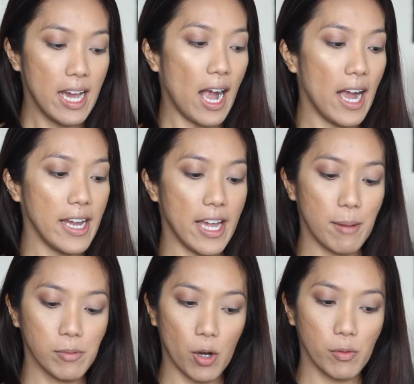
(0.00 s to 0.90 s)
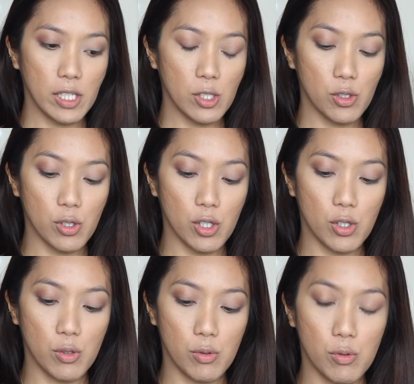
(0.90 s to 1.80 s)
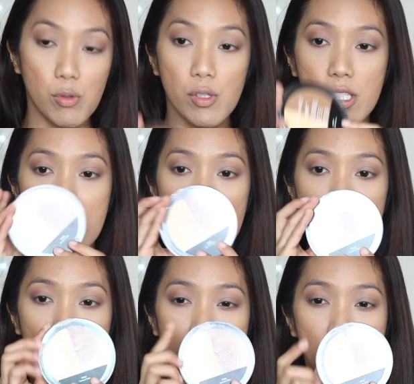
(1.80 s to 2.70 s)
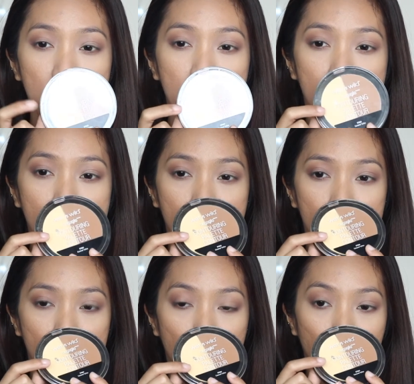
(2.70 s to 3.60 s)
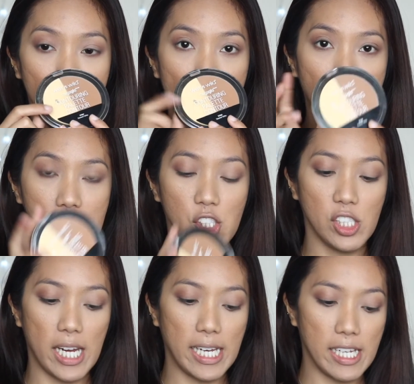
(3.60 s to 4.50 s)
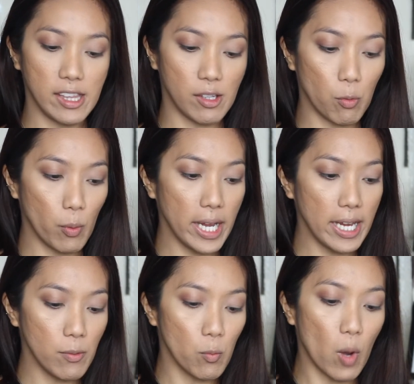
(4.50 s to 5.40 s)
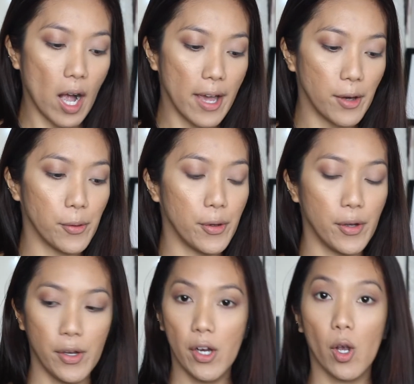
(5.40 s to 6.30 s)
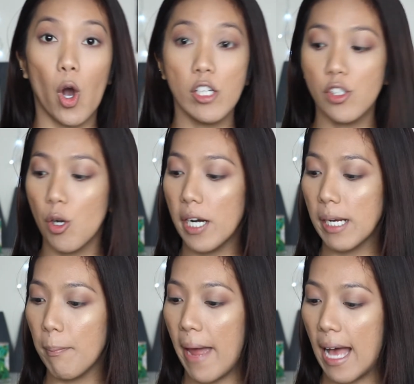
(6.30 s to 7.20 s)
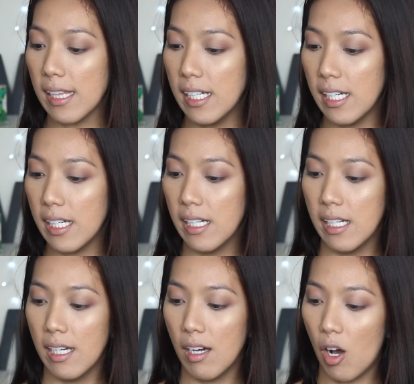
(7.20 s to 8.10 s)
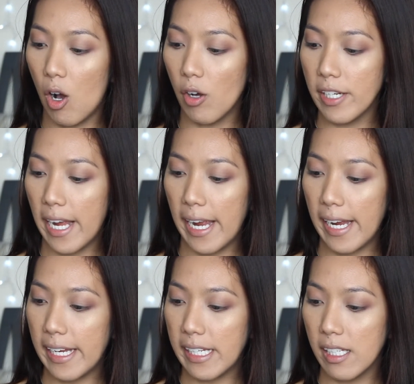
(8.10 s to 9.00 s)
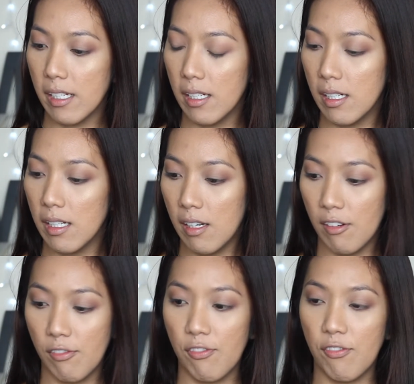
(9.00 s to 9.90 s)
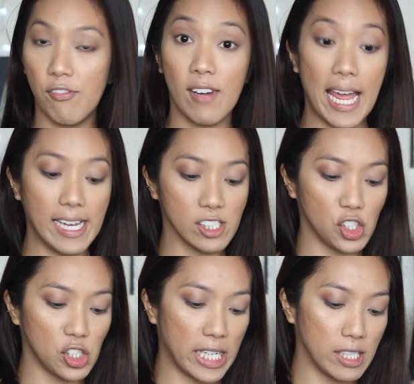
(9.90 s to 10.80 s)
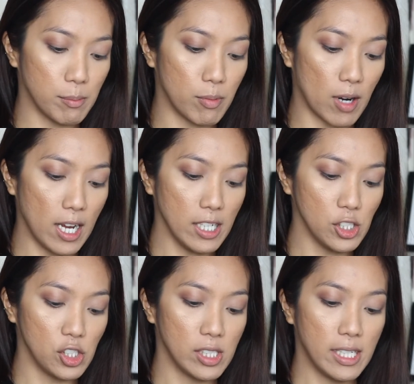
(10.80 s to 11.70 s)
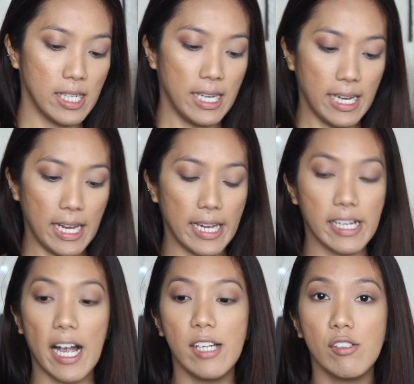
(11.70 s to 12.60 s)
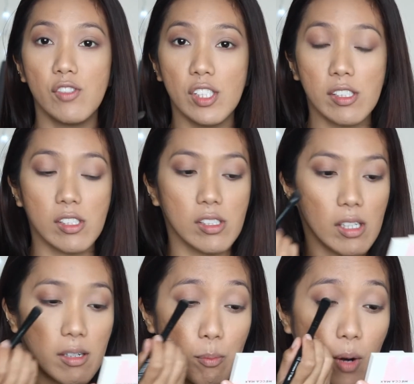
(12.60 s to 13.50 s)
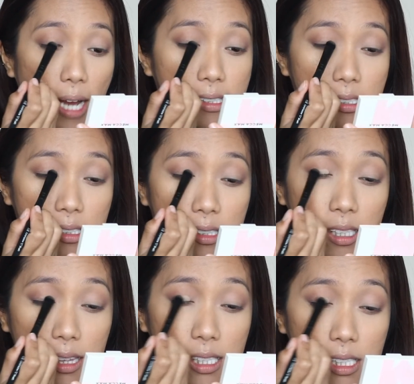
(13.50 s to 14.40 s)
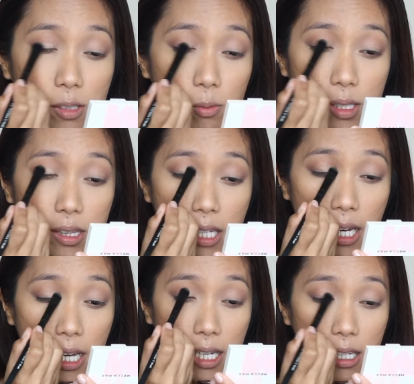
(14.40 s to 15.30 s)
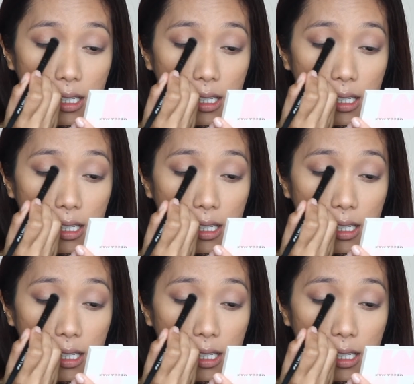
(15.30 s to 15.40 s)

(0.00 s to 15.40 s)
I am going to use this banana shade in the Wet n Wild contouring palette on a flat shader brush and kind of just brighten the lid with that.